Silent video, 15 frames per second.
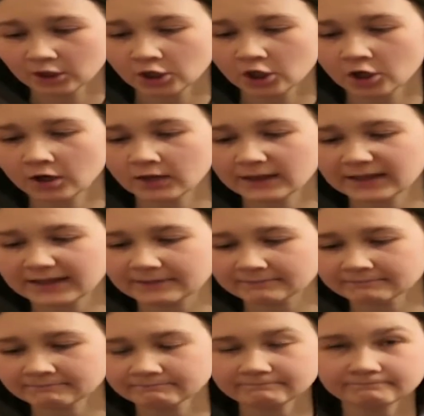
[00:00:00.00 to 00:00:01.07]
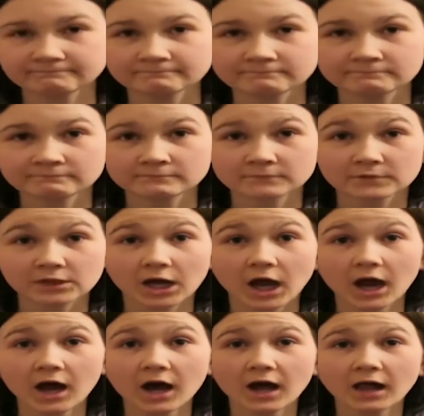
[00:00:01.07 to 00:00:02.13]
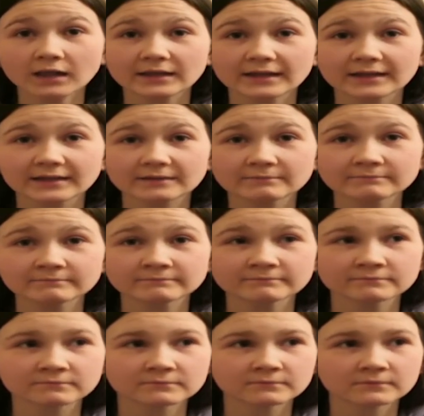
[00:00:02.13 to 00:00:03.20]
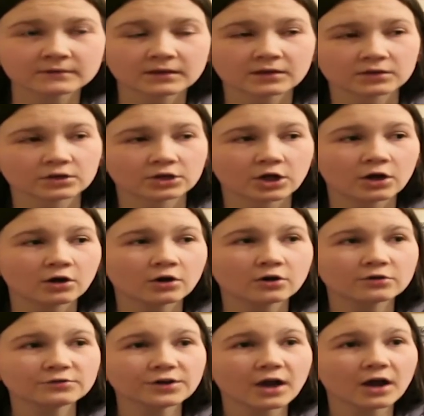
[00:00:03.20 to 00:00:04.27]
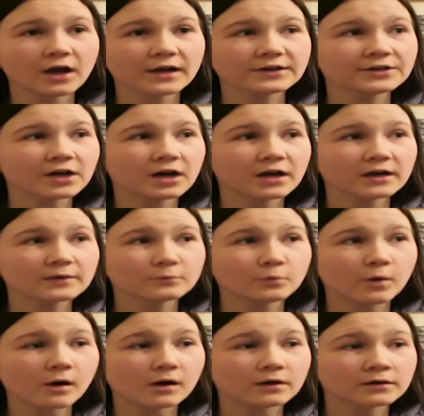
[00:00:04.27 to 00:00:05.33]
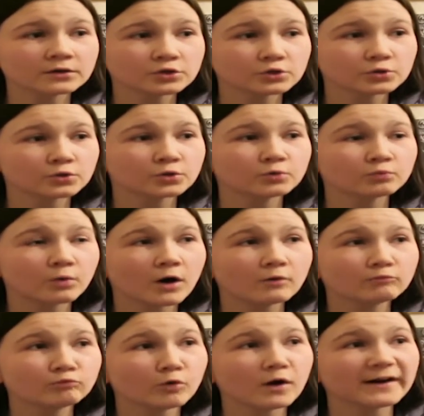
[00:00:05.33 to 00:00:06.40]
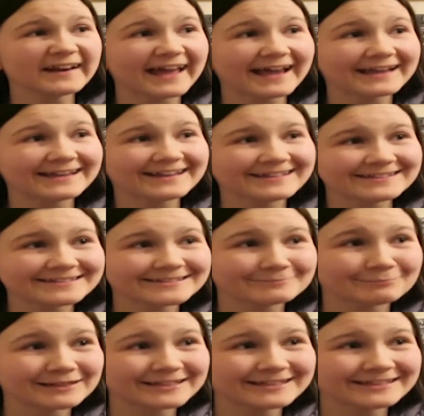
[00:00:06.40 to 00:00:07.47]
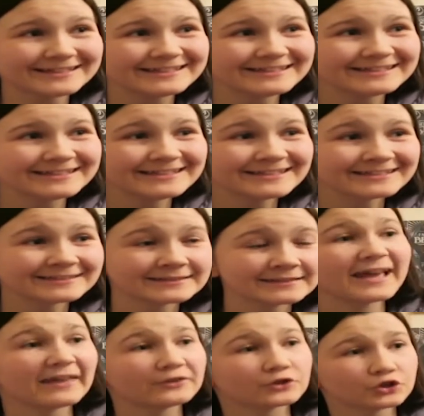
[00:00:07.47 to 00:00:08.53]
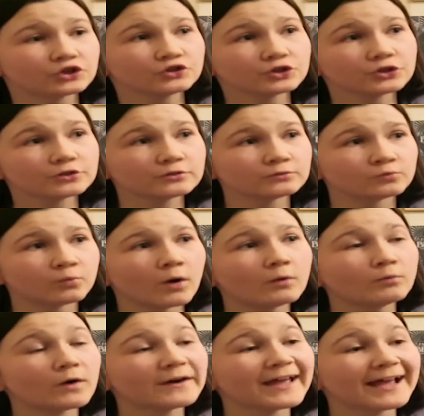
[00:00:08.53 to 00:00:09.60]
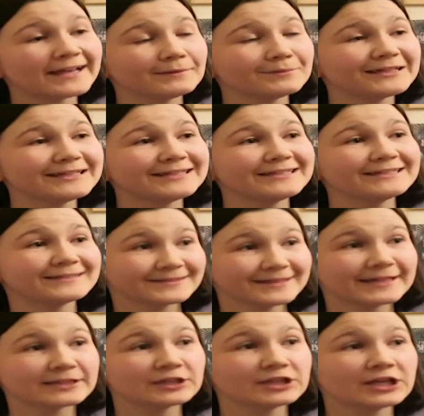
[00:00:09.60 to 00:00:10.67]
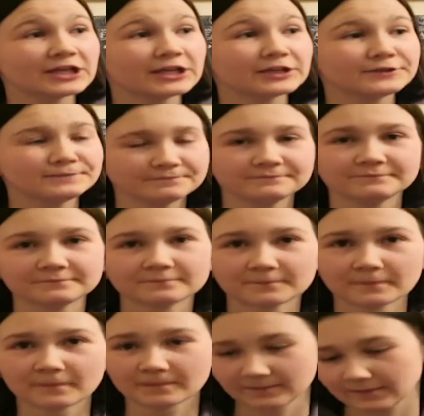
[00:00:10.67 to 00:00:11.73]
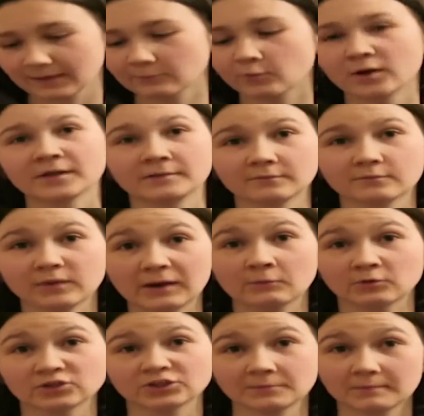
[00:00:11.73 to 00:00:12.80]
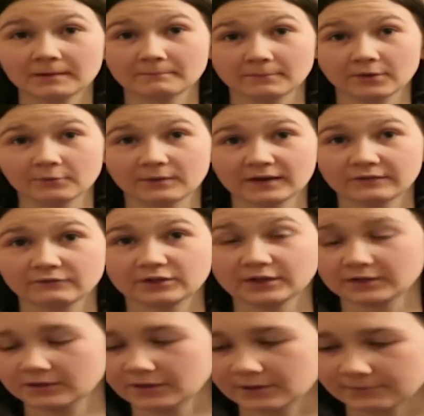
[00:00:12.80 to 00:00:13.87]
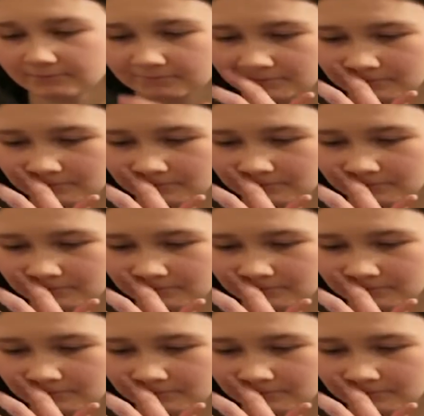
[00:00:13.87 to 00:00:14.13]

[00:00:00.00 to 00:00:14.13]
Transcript: Call 991, call 118, please. Yeah, the two dudes, 118, please, thank you. That what she meant, by the way, if you didn't know.